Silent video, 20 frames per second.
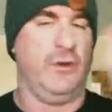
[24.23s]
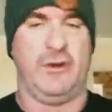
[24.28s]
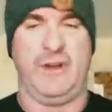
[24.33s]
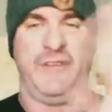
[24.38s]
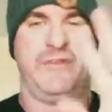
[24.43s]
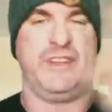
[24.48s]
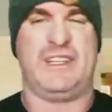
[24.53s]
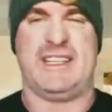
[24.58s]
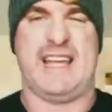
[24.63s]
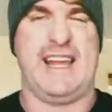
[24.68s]

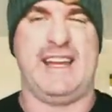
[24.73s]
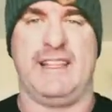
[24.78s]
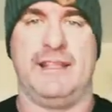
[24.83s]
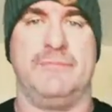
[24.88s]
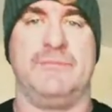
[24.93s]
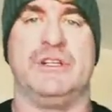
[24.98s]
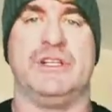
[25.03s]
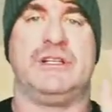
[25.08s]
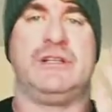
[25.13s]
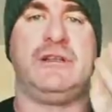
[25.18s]
not even say to
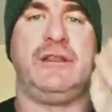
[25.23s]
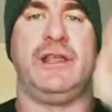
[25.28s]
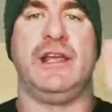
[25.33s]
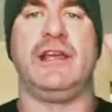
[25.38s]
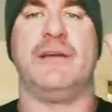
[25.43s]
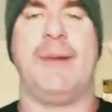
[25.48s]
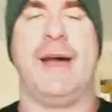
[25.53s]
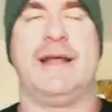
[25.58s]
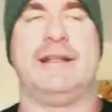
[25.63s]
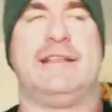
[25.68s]
them, just
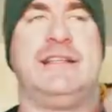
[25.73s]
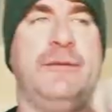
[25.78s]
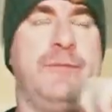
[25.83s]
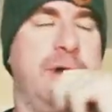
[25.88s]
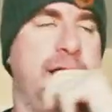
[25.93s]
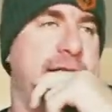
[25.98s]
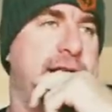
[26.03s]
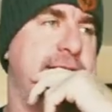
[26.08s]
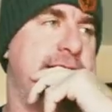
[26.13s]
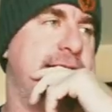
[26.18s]
think about
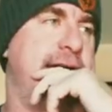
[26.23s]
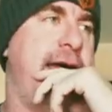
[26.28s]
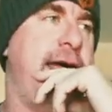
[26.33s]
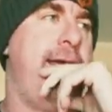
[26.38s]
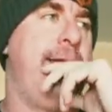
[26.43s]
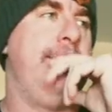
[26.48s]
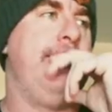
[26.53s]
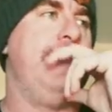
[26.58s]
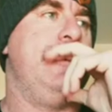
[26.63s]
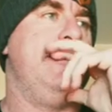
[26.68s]
somebody and
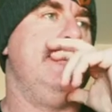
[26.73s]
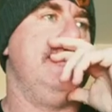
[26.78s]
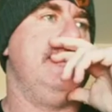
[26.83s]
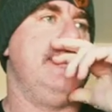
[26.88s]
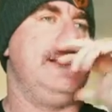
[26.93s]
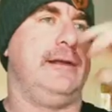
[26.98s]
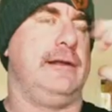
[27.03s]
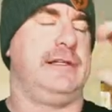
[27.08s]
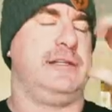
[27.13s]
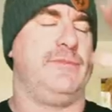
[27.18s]
say
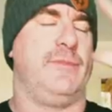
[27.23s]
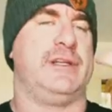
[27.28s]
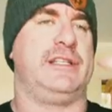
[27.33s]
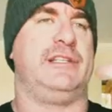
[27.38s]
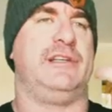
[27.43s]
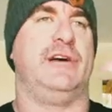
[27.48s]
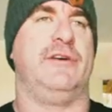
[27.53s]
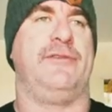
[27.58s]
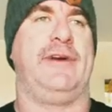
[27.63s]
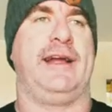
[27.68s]
to
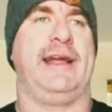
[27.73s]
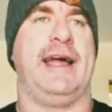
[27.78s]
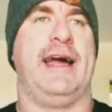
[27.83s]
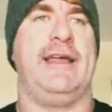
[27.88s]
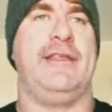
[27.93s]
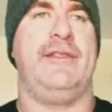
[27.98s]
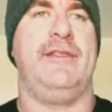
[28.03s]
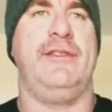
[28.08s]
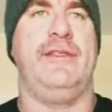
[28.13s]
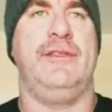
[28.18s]
myself,
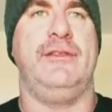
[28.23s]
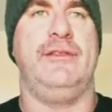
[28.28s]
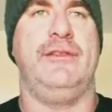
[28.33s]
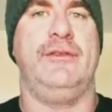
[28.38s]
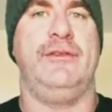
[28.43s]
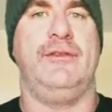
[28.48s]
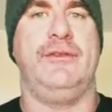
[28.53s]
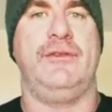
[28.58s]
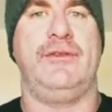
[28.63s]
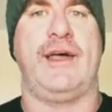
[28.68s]
okay,
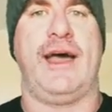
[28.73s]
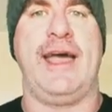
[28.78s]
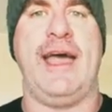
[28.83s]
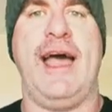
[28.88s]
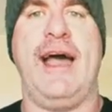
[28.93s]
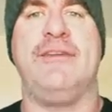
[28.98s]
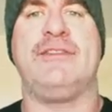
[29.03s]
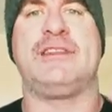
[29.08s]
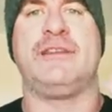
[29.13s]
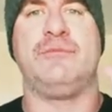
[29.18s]
they
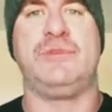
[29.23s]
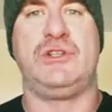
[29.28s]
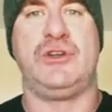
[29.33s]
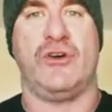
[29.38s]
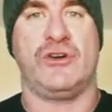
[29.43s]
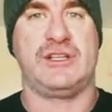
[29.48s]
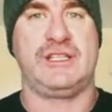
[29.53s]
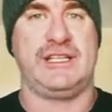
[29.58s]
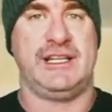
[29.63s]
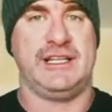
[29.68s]
have some
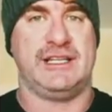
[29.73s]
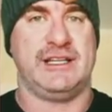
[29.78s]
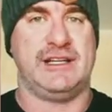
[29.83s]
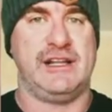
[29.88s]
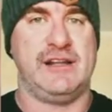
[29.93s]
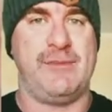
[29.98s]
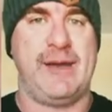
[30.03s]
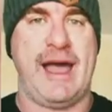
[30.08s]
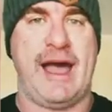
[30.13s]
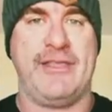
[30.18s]

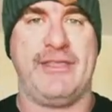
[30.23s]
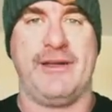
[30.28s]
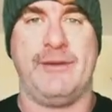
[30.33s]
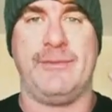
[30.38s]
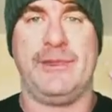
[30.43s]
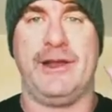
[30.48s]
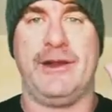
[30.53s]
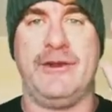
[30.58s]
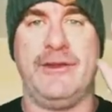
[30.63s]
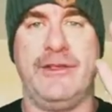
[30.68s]
toxicity about
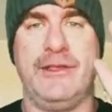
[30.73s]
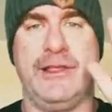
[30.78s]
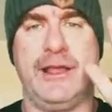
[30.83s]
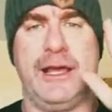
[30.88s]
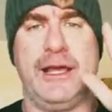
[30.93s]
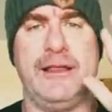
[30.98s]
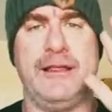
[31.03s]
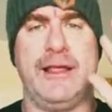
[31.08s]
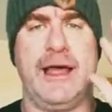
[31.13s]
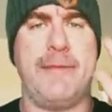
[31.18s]
them.
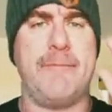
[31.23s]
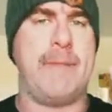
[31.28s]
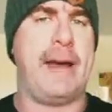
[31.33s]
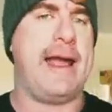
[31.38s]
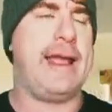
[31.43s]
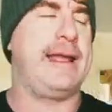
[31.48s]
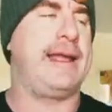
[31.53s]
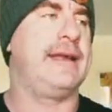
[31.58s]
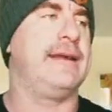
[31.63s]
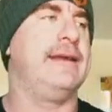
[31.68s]
They
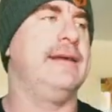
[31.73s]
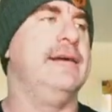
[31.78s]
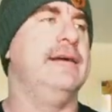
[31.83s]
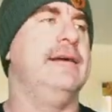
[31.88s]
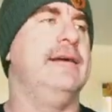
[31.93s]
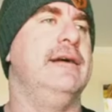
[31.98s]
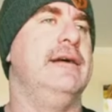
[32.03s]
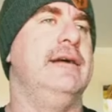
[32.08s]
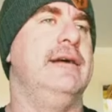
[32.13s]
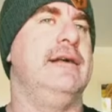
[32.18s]
make
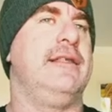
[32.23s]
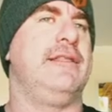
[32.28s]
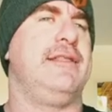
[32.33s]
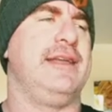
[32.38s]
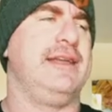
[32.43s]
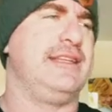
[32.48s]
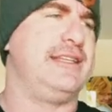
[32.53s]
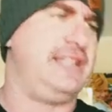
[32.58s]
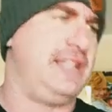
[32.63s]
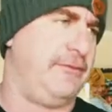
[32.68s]

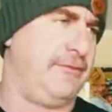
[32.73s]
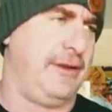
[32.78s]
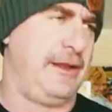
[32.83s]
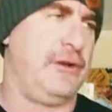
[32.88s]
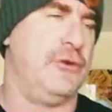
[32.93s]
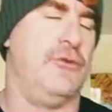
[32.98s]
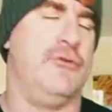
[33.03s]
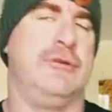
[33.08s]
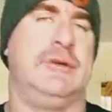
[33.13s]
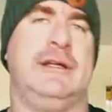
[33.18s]
things
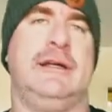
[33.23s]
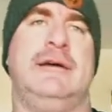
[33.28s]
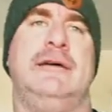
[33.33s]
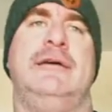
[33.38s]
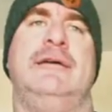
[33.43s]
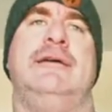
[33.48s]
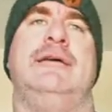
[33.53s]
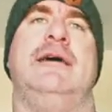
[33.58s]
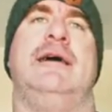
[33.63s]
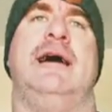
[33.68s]
difficult.
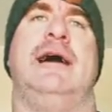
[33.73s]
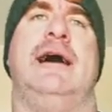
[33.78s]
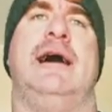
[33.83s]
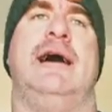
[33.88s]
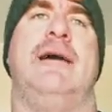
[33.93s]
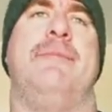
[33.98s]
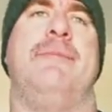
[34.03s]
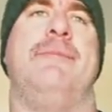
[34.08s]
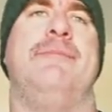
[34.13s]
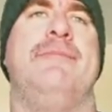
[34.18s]

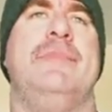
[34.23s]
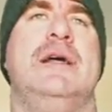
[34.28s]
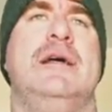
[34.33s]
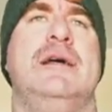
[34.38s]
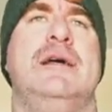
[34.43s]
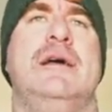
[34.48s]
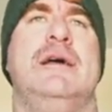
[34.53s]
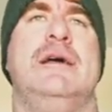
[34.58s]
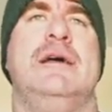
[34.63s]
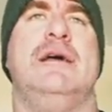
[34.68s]

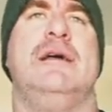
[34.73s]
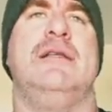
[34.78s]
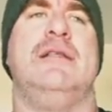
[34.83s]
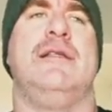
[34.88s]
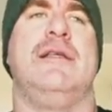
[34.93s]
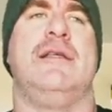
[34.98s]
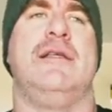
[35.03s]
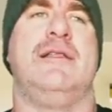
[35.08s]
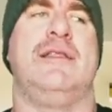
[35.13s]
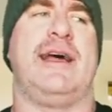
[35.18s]

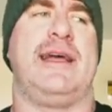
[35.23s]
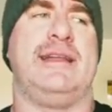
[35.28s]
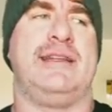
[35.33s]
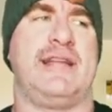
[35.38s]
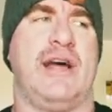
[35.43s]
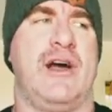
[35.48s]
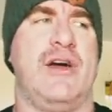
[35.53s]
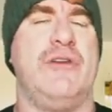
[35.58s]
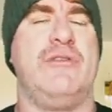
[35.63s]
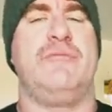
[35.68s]
They
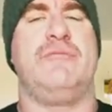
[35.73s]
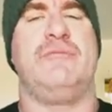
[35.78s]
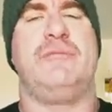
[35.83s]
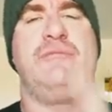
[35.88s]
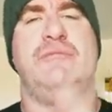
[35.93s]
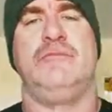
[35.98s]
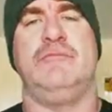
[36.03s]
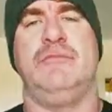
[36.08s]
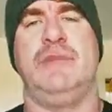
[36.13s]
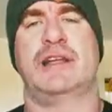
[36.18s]
don't
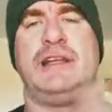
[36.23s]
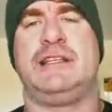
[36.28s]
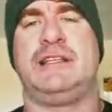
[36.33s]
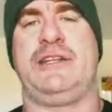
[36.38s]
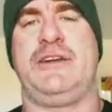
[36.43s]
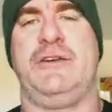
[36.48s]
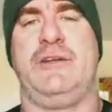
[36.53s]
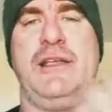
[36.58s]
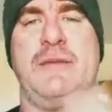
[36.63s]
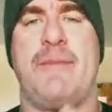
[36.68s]

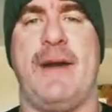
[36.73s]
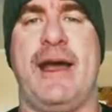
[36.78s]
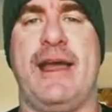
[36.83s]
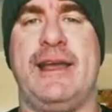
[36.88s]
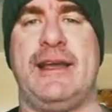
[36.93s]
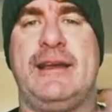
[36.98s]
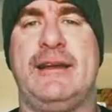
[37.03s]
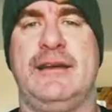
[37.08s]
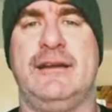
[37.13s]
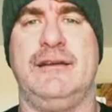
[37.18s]
necessarily
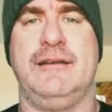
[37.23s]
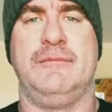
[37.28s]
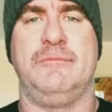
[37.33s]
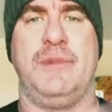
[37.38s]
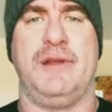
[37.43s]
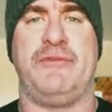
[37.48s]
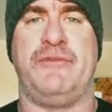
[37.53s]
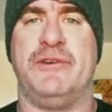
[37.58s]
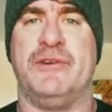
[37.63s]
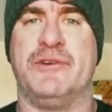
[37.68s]
make
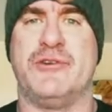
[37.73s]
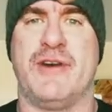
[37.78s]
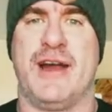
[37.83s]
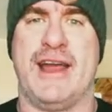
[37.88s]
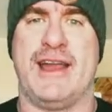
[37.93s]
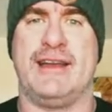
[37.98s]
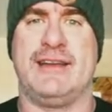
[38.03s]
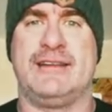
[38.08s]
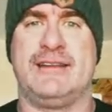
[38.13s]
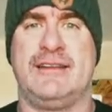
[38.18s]
me feel
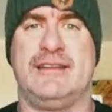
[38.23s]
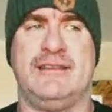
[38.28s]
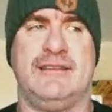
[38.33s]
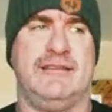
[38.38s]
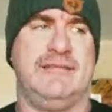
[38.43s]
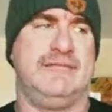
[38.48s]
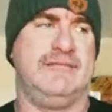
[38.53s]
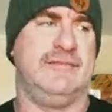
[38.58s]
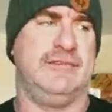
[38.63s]
great